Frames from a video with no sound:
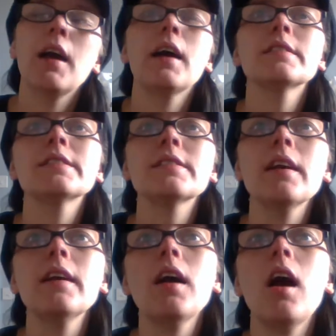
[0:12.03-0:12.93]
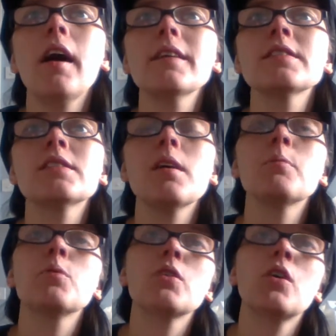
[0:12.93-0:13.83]
And today I
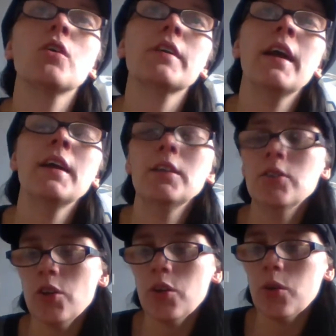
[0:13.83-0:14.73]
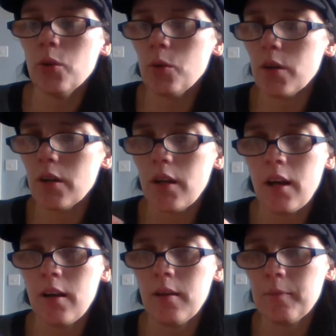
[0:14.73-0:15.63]
stumbled on a new
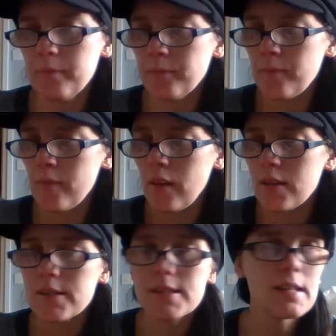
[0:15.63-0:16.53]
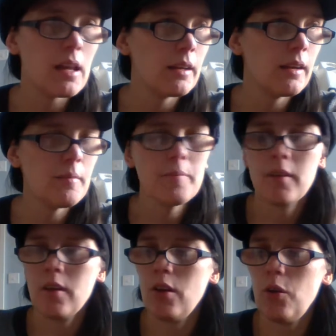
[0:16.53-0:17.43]
um, seller
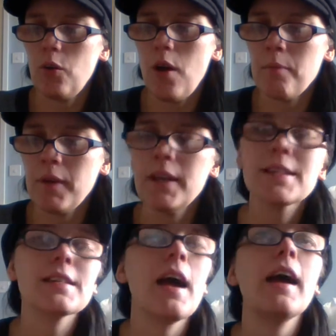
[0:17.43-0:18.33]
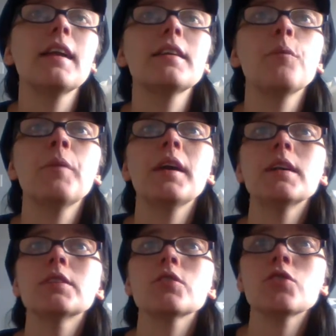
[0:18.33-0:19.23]
who makes
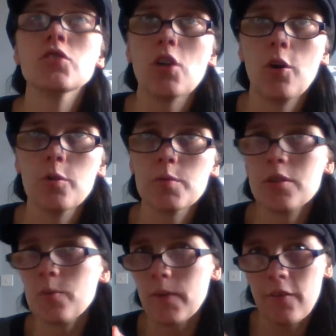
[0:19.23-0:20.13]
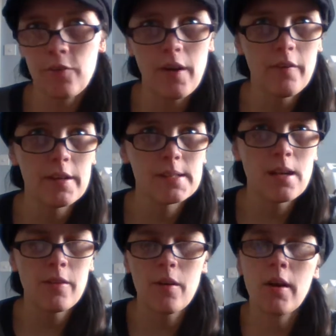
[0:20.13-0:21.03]
handmade soaps as well as various
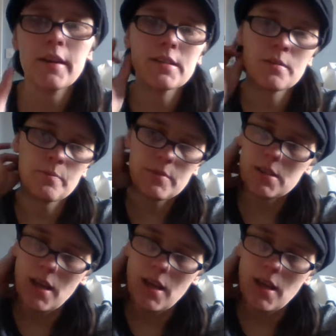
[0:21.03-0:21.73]
other items.